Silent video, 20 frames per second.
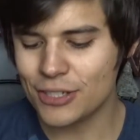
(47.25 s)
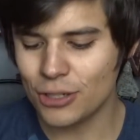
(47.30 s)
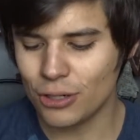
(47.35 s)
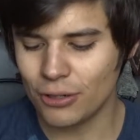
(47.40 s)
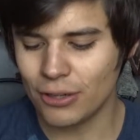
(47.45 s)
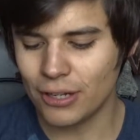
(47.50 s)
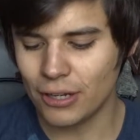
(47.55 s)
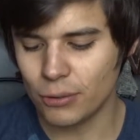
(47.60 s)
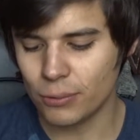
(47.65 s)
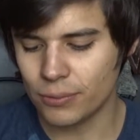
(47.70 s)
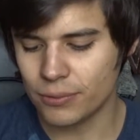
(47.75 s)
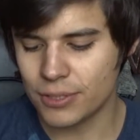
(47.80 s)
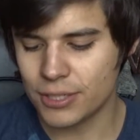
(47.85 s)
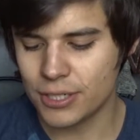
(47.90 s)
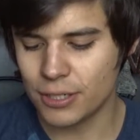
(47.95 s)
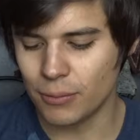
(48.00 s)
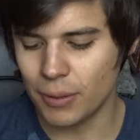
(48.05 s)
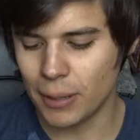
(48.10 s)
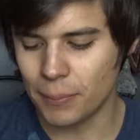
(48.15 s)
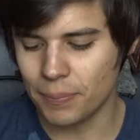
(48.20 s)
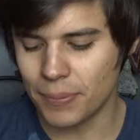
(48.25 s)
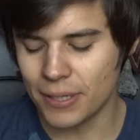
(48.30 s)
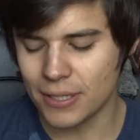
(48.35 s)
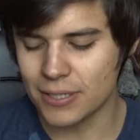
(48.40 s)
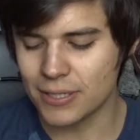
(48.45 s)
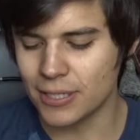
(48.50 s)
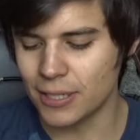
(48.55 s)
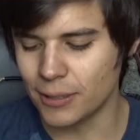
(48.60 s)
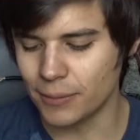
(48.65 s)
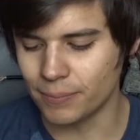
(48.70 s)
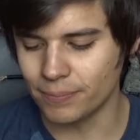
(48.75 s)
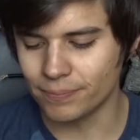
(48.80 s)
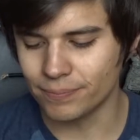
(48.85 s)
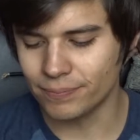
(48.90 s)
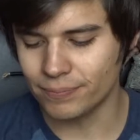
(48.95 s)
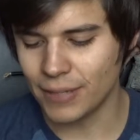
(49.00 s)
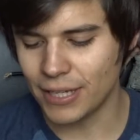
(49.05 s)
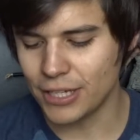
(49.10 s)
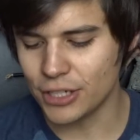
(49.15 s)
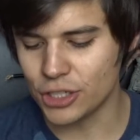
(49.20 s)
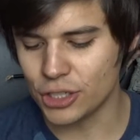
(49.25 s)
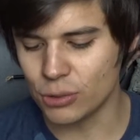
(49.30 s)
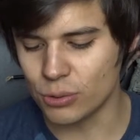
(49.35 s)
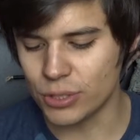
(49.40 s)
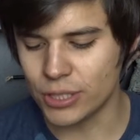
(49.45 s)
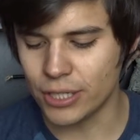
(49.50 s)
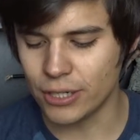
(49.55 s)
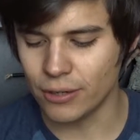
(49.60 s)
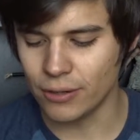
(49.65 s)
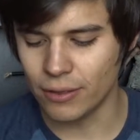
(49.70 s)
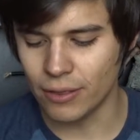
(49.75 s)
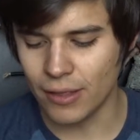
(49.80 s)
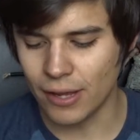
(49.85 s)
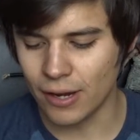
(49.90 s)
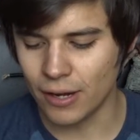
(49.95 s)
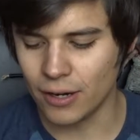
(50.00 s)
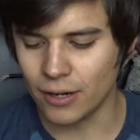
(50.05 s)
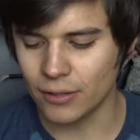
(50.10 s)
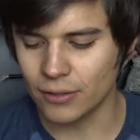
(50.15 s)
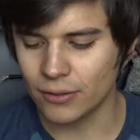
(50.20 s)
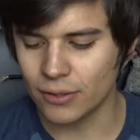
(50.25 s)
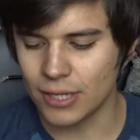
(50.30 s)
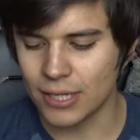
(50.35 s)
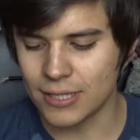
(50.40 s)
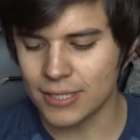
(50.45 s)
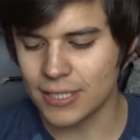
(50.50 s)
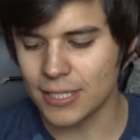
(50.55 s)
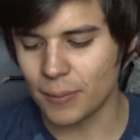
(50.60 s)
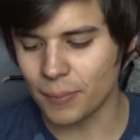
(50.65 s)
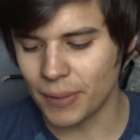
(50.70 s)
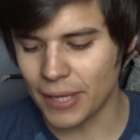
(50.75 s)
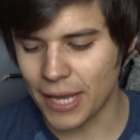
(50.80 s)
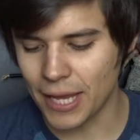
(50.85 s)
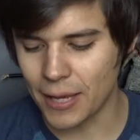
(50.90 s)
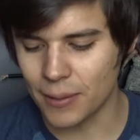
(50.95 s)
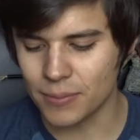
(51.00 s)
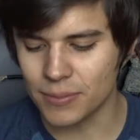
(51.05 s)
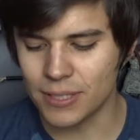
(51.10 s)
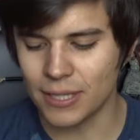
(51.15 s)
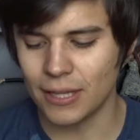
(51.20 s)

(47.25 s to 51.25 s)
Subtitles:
there still might be some issues here and there in some games,